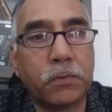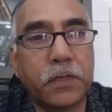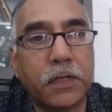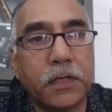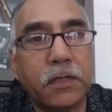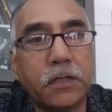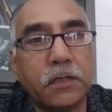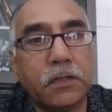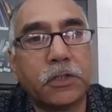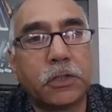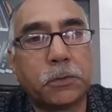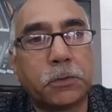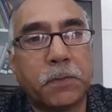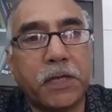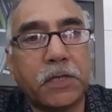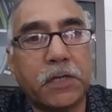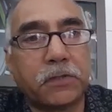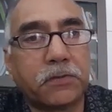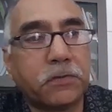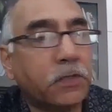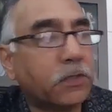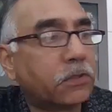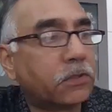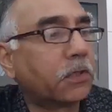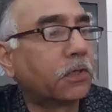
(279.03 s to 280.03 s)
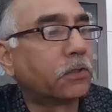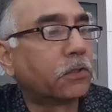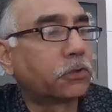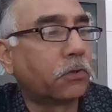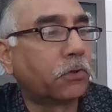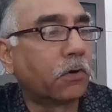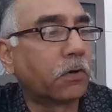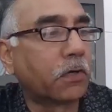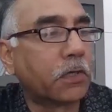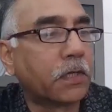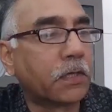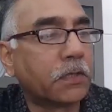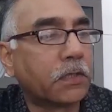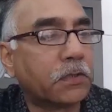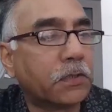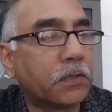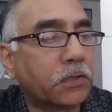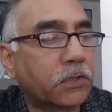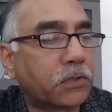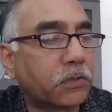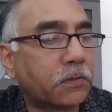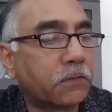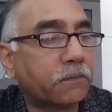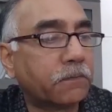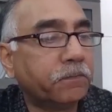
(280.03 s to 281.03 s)
the Indian Space Research
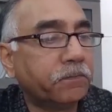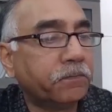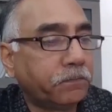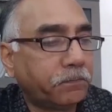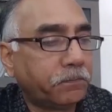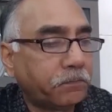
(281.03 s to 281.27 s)
Organization,